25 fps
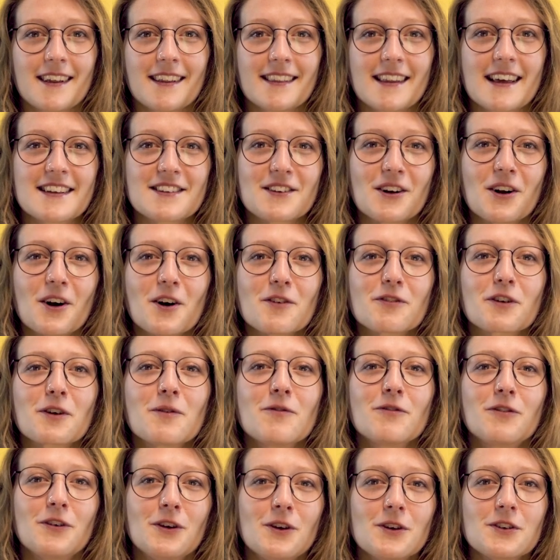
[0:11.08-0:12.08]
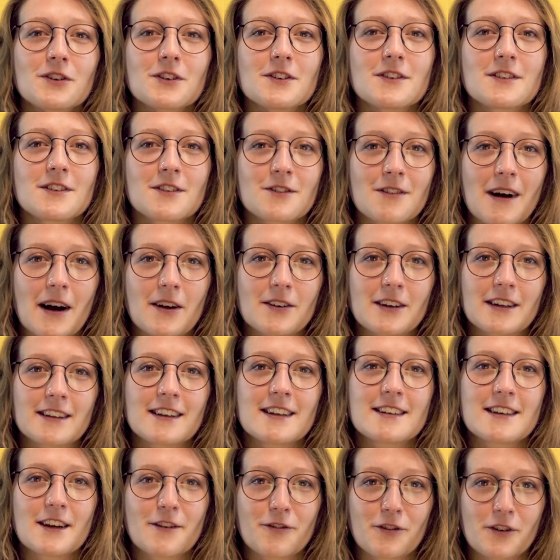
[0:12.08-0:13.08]
There's a lot of confusion surrounding the
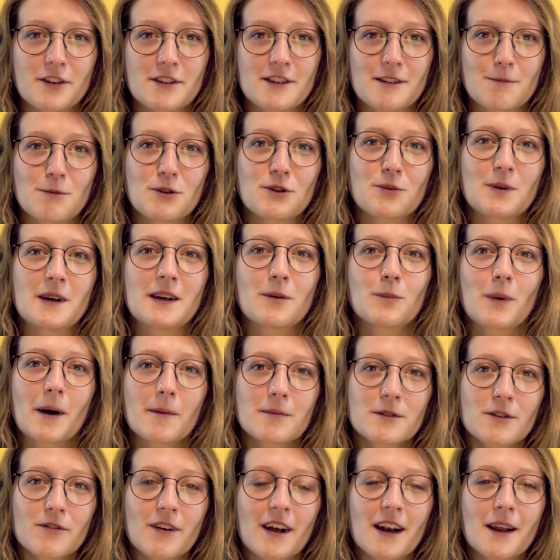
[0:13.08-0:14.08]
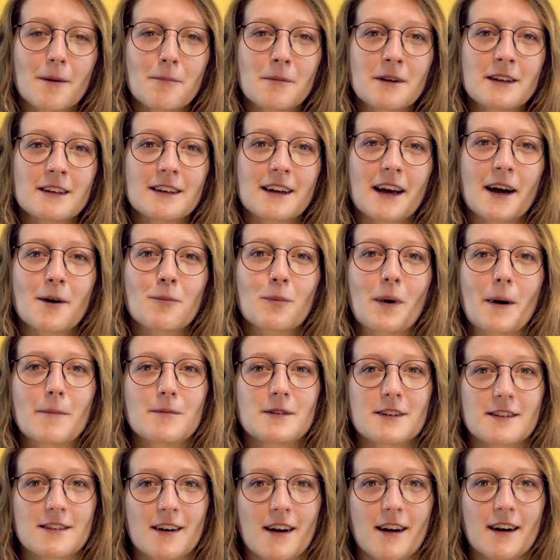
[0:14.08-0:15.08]
difference between web development and web
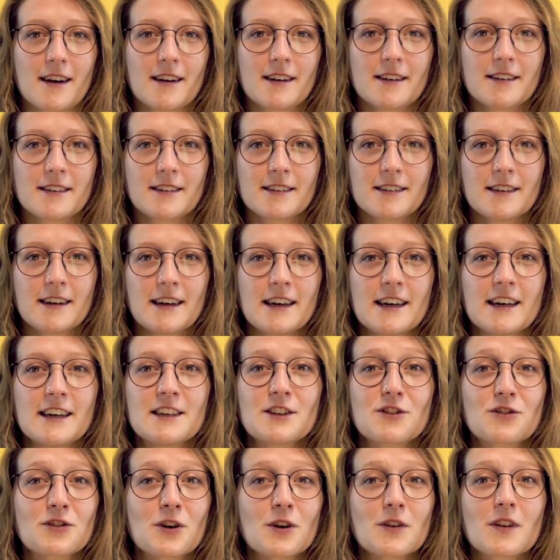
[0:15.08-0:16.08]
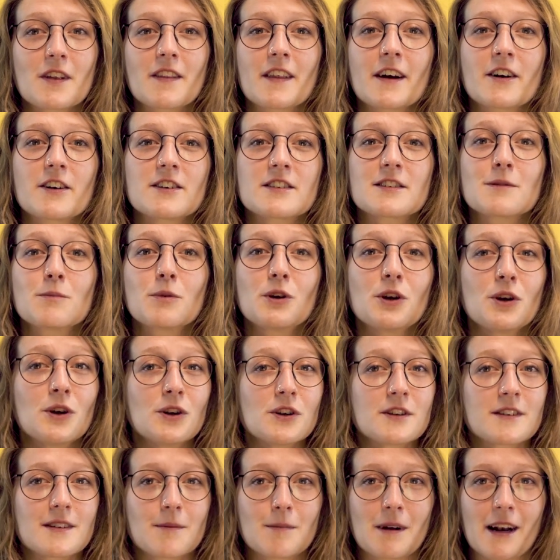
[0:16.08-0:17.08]
design. It's true that there are some
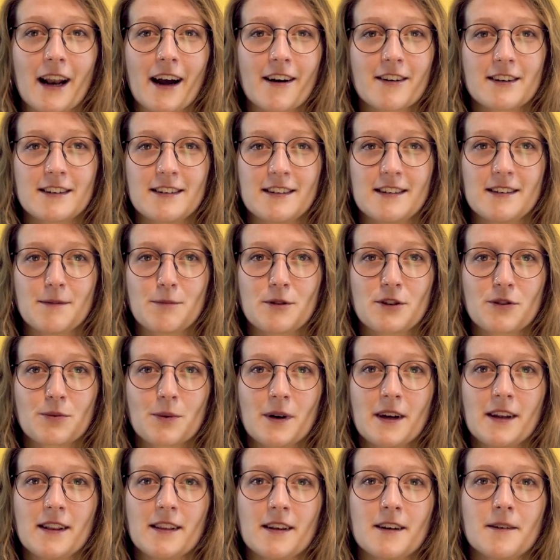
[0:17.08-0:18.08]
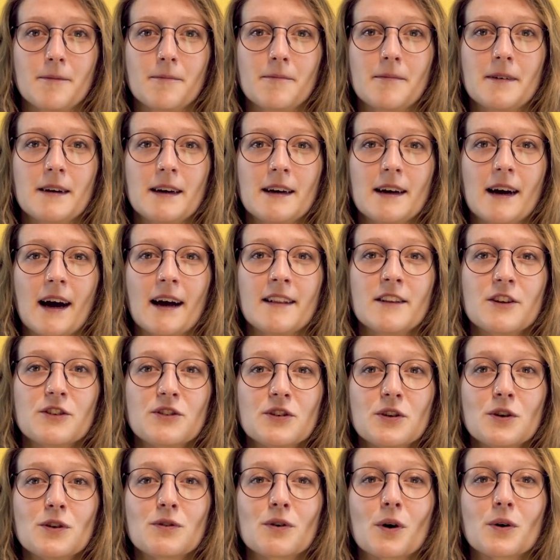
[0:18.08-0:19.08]
huge similarities between them, and the
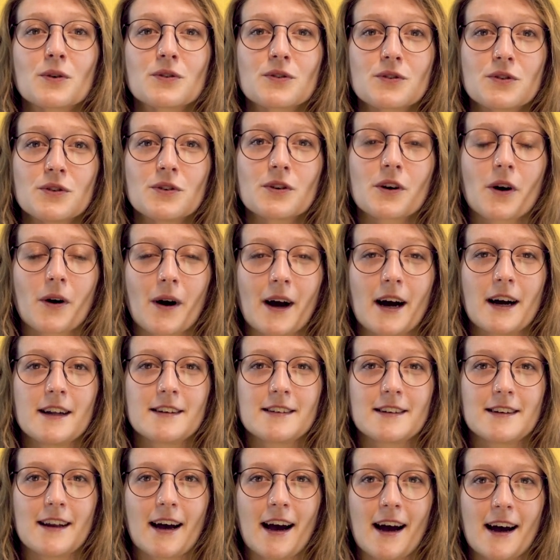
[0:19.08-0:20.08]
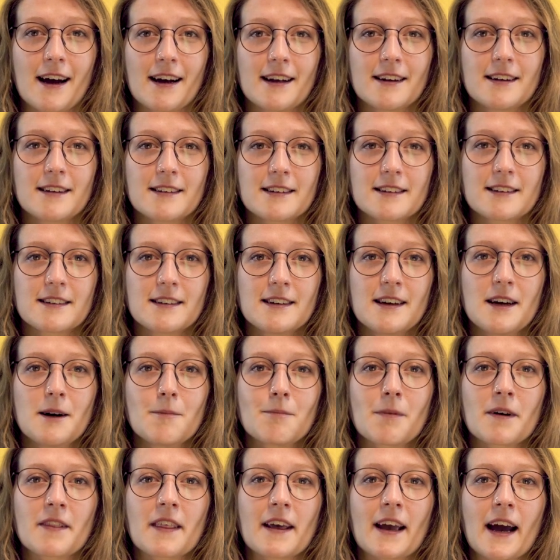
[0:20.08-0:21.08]
two roles do go hand in hand,
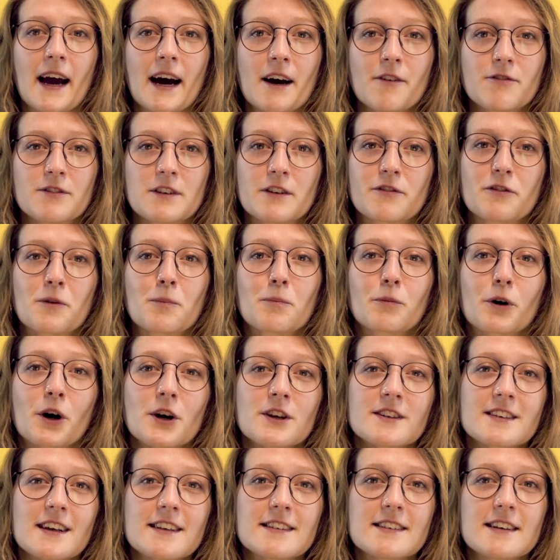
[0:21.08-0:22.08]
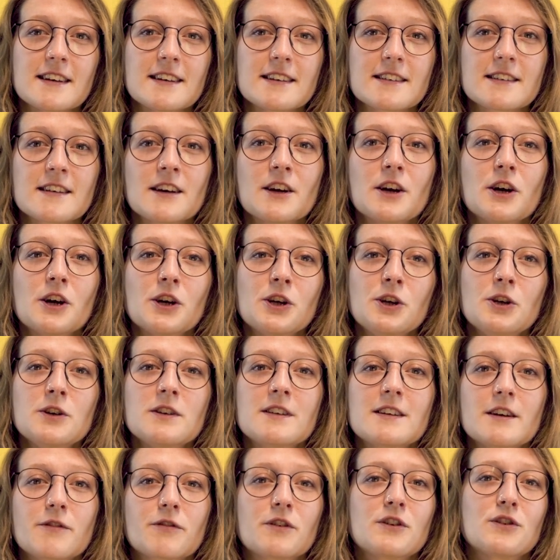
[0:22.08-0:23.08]
but they have different processes, use
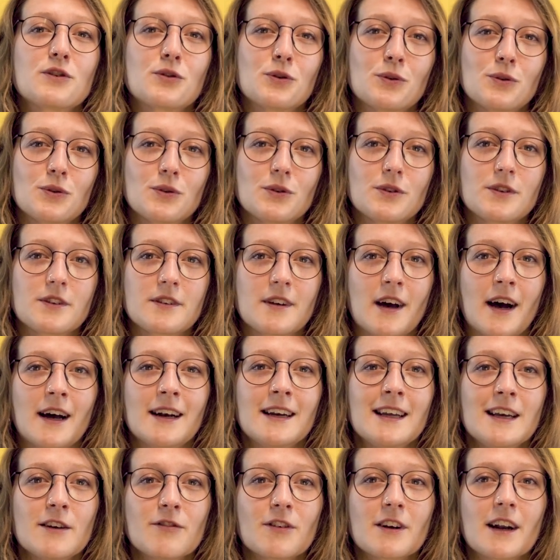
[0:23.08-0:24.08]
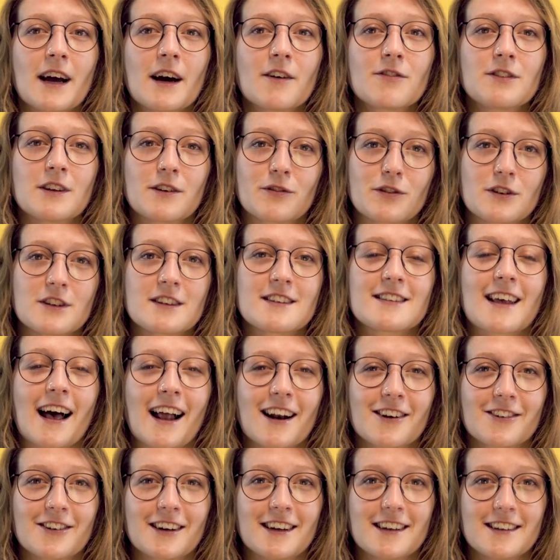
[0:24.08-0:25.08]
different tools, and even have different
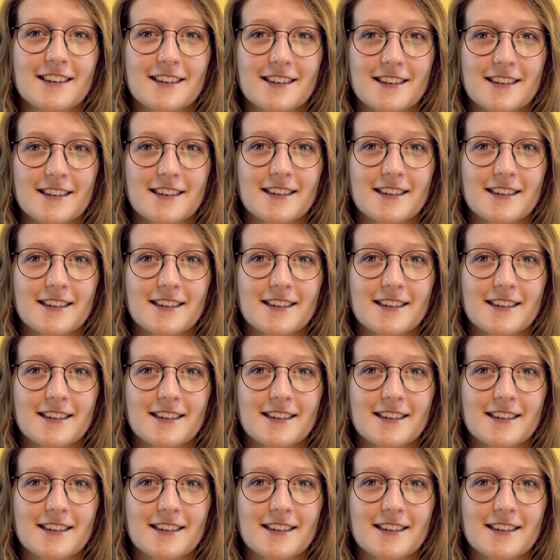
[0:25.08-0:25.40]
salaries.